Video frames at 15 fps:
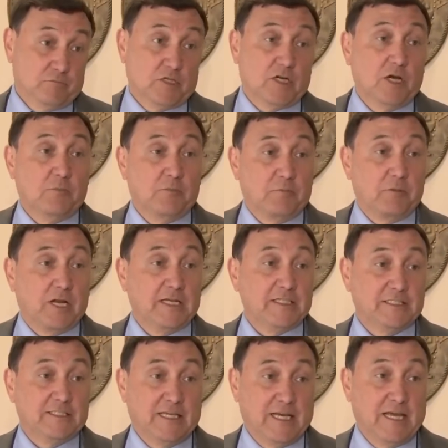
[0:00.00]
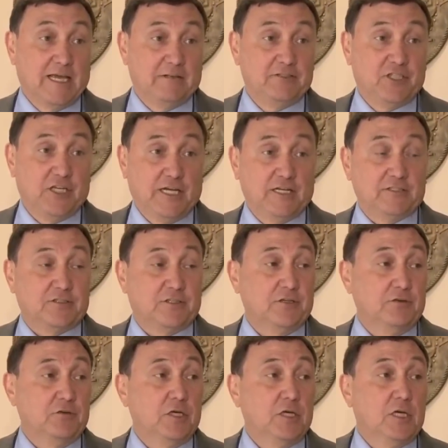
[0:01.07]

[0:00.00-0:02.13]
a couple of places they had a chance to.